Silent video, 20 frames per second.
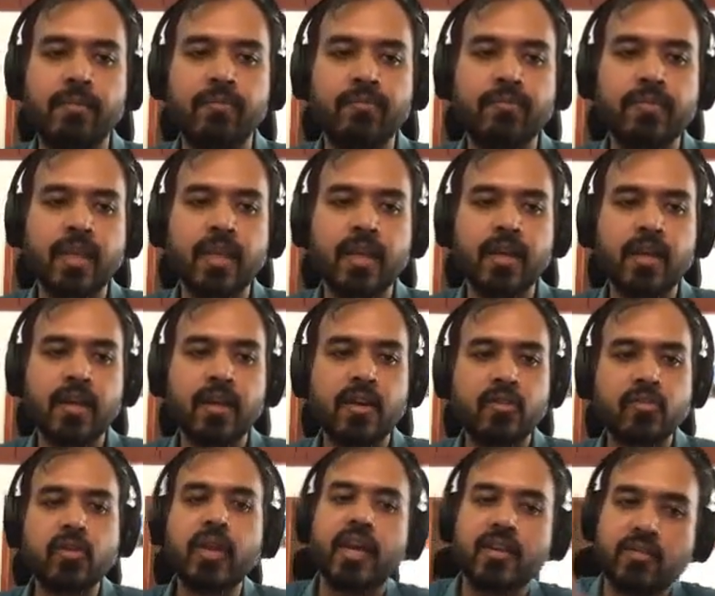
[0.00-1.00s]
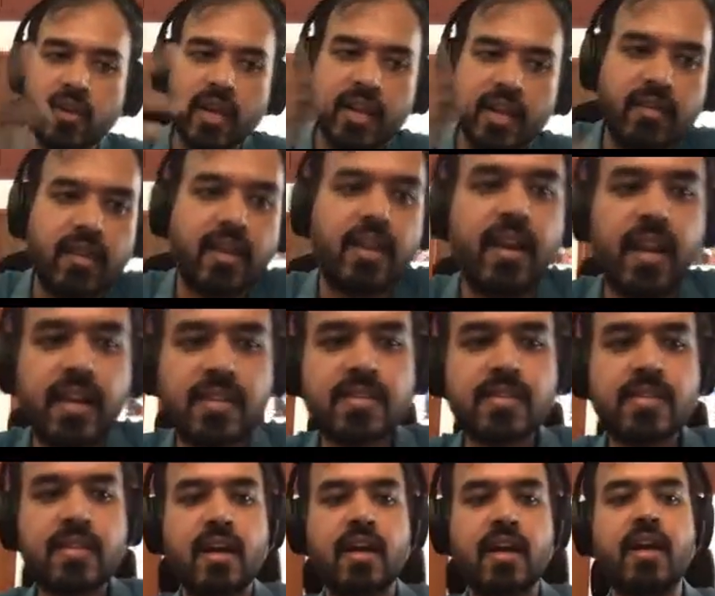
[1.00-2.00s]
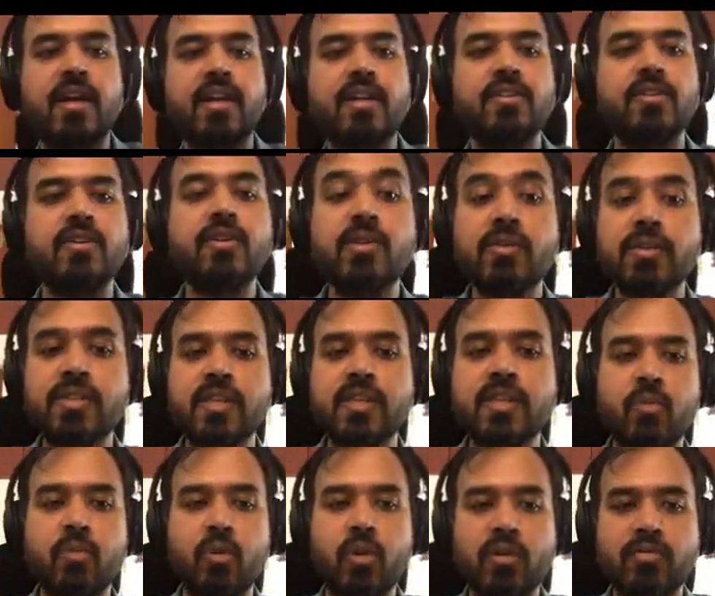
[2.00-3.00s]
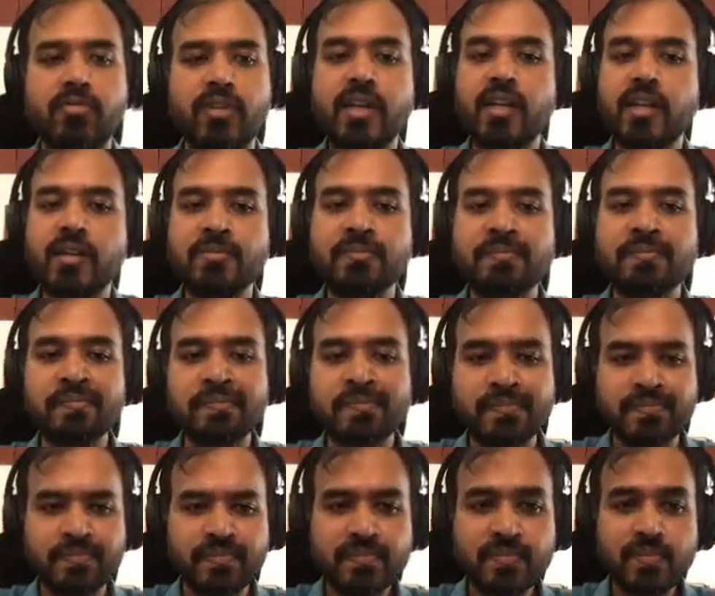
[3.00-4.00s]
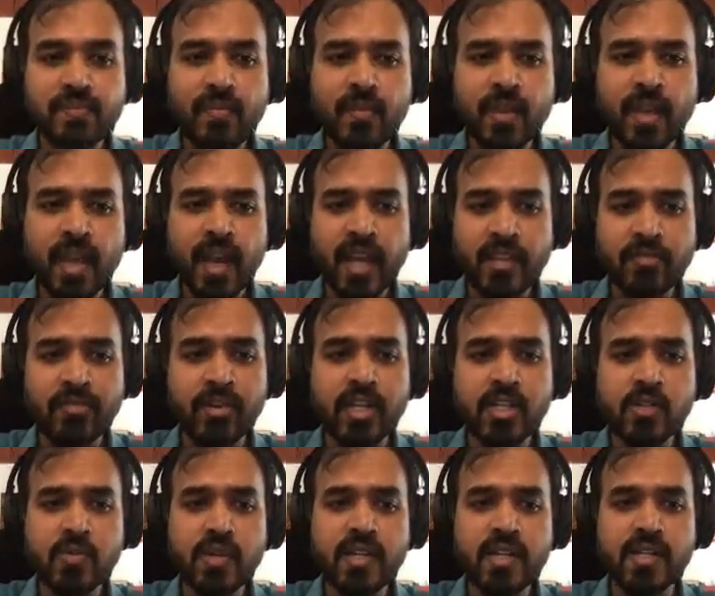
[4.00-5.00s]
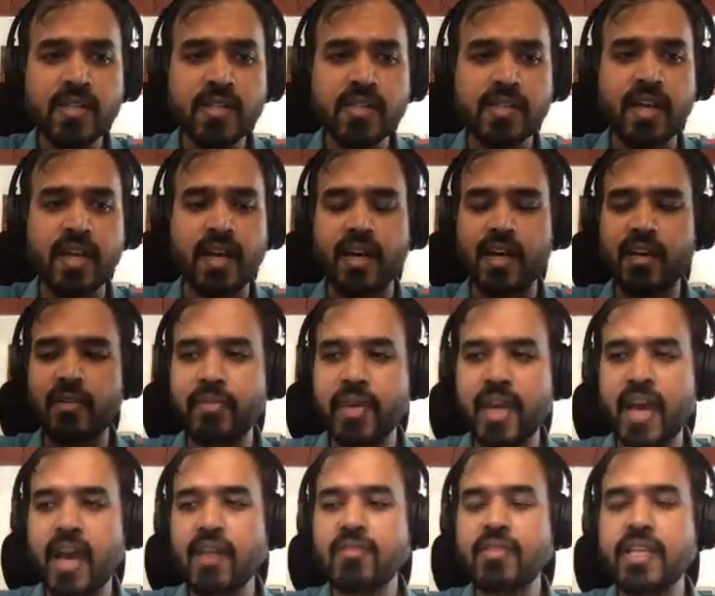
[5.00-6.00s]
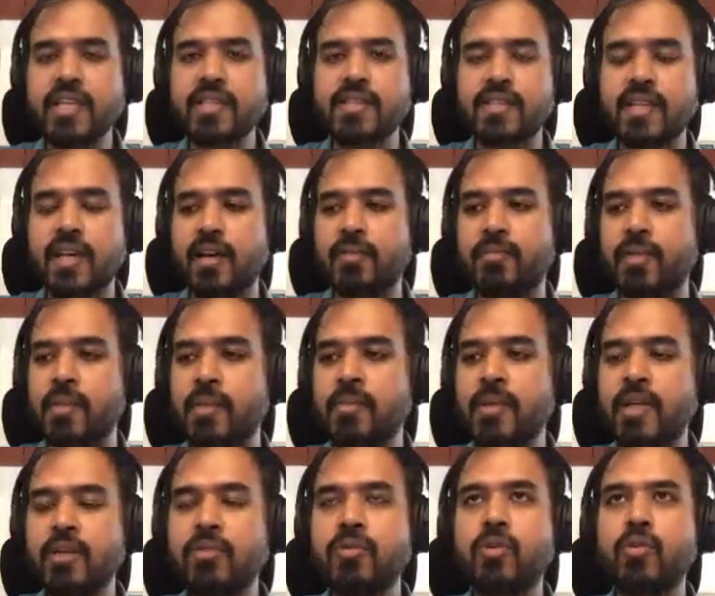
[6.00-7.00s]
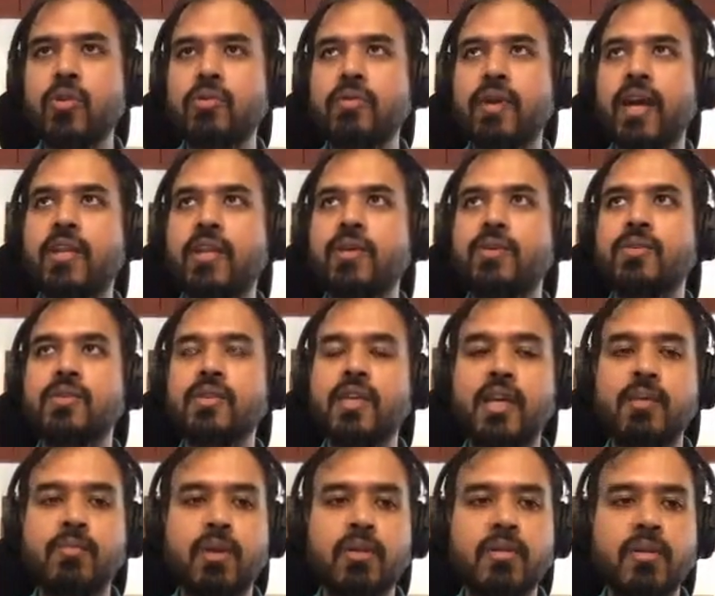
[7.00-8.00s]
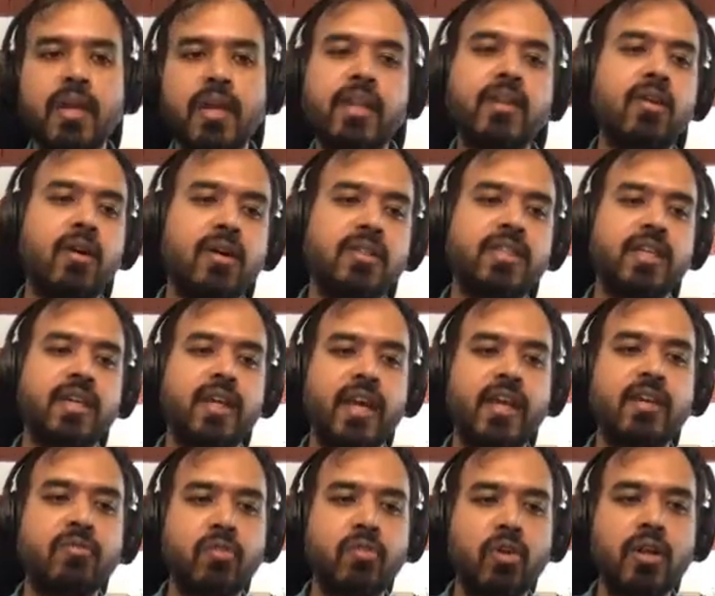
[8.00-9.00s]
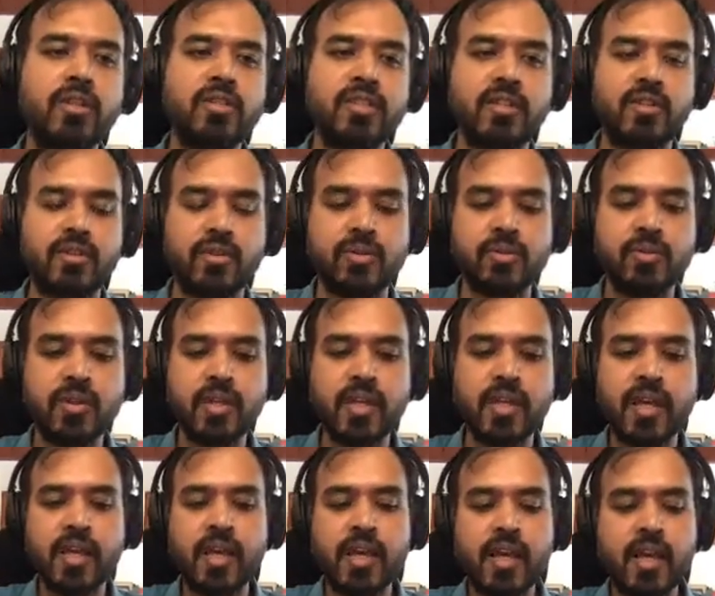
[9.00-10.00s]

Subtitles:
Um, so yeah. So anyway, let's continue. You will see more of it. And the first one is we have these primitive truth values in logic, right? False and true.